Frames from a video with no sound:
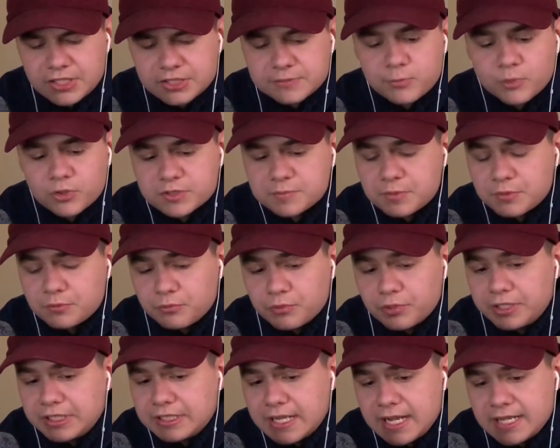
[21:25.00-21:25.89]
Yeah, support's
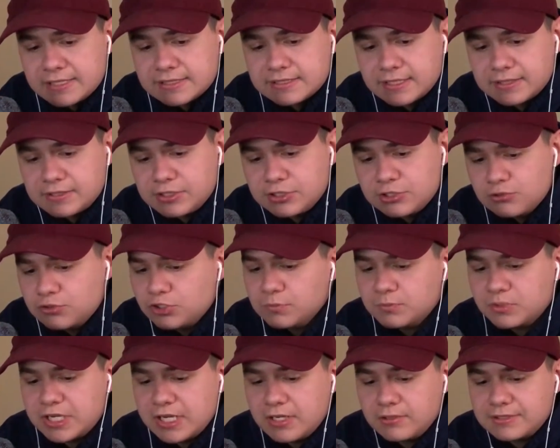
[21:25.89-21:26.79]
been really nice. Like, the
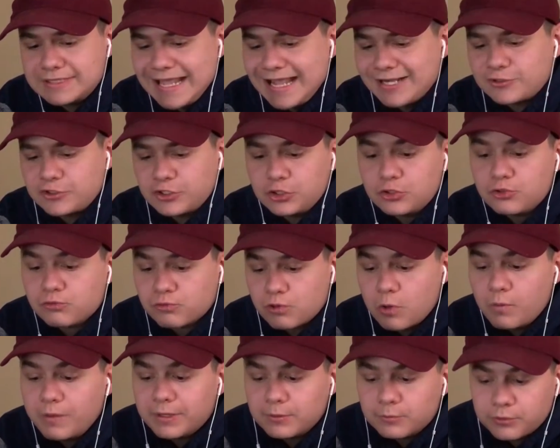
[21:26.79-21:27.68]
YouTube channel is actually
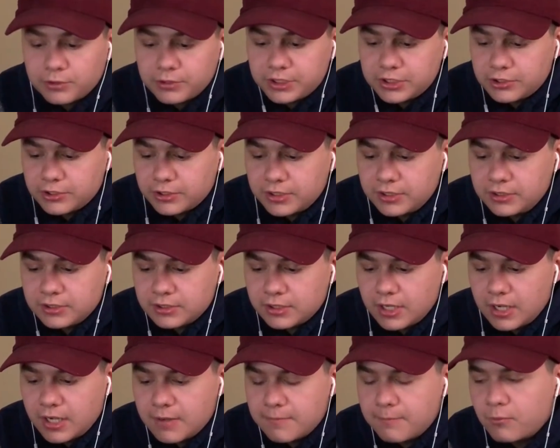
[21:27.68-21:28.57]
growing really
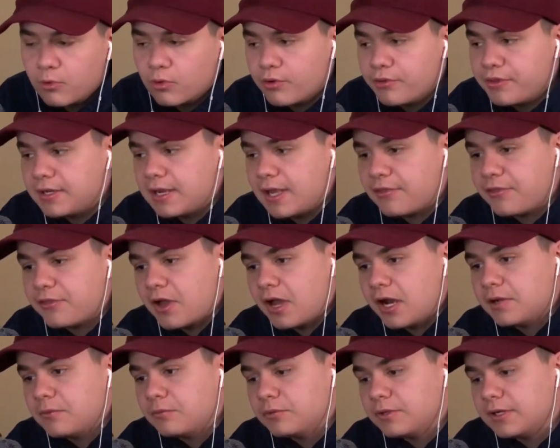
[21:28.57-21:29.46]
good, more than I
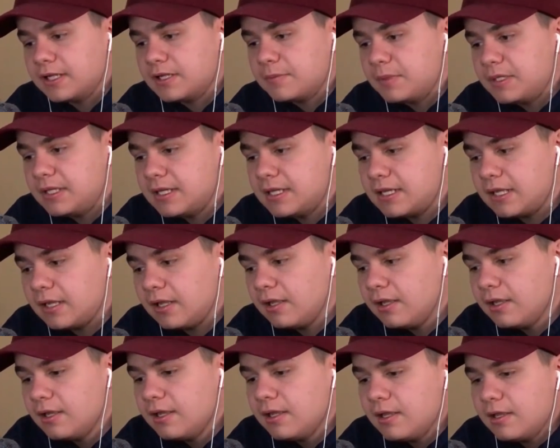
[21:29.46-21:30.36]
thought it would at the
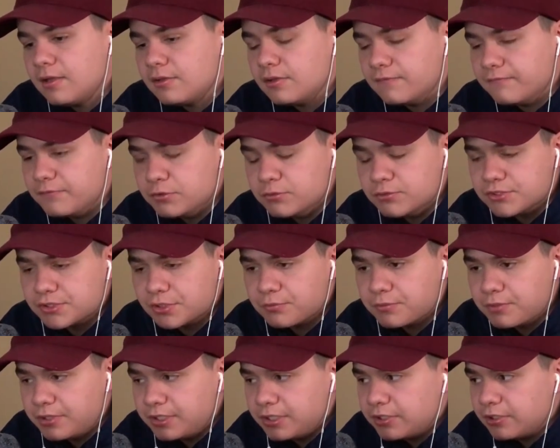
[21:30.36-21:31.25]
beginning. The views
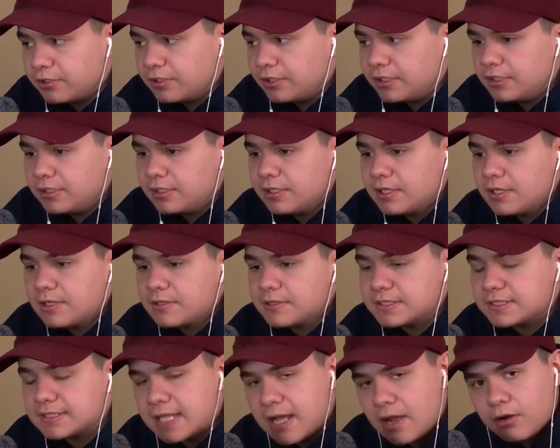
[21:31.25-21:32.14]
are really good.
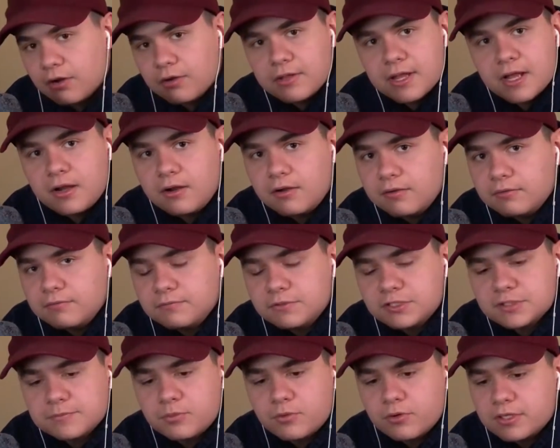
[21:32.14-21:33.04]
The
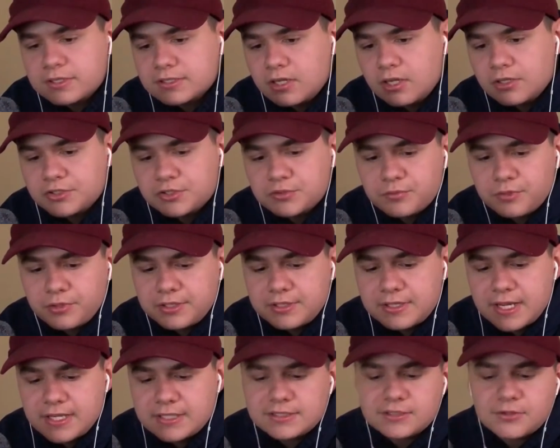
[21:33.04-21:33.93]
SoundCloud support is also
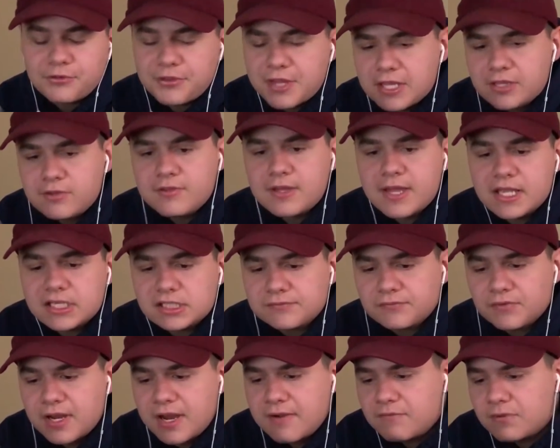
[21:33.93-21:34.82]
really nice. So thank you
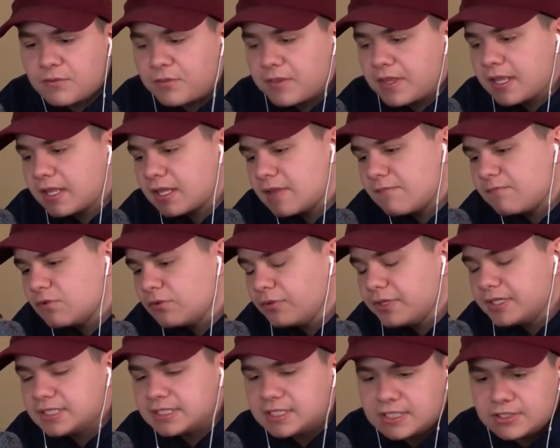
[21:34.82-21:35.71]
guys for everything. If
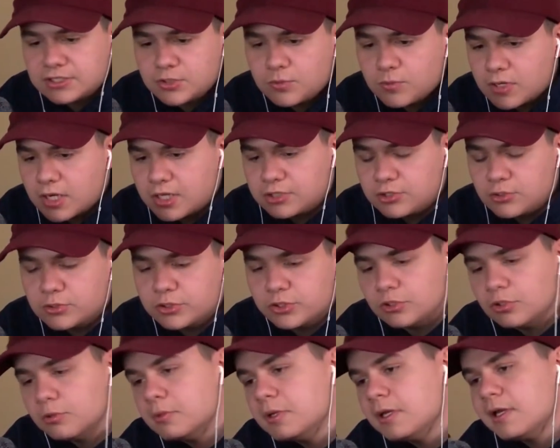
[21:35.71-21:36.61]
you're listening to it on
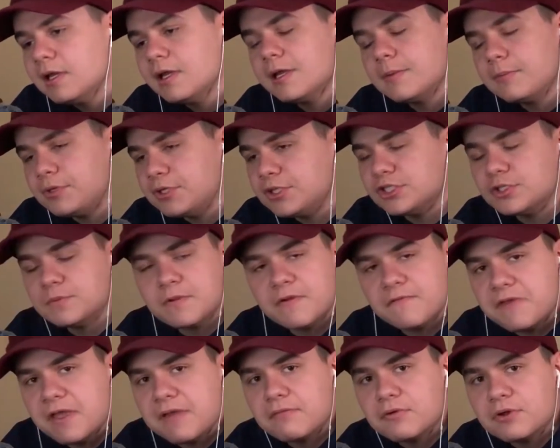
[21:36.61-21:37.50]
YouTube, please do
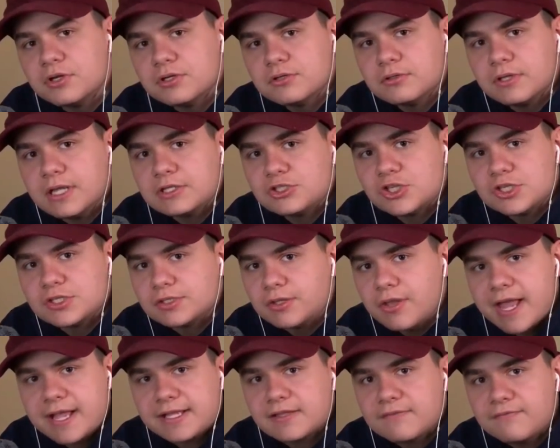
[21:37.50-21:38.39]
me a favor and
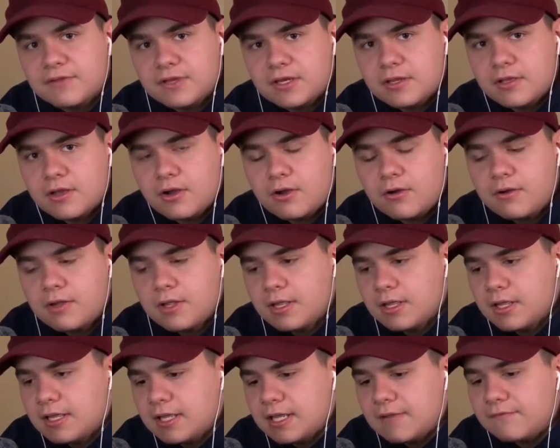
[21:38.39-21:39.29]
just like the video
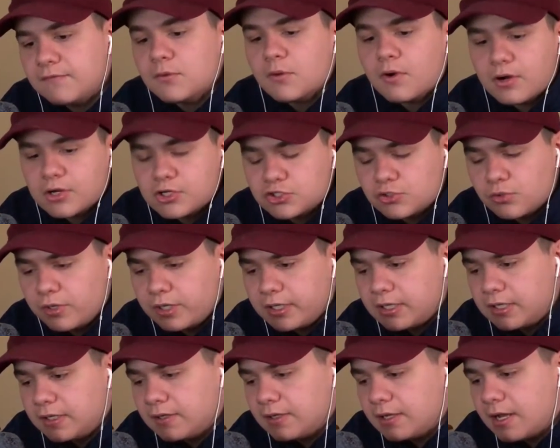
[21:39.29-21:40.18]
if you are
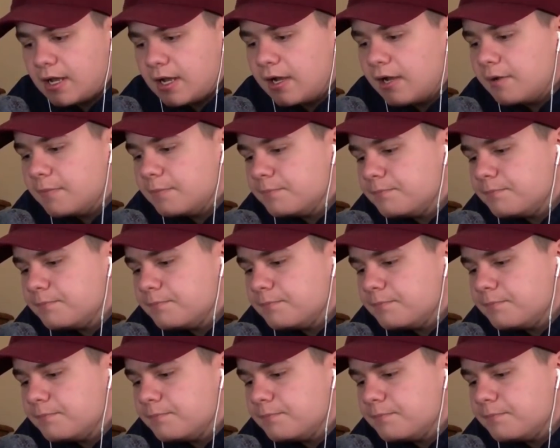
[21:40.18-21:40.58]
enjoying it.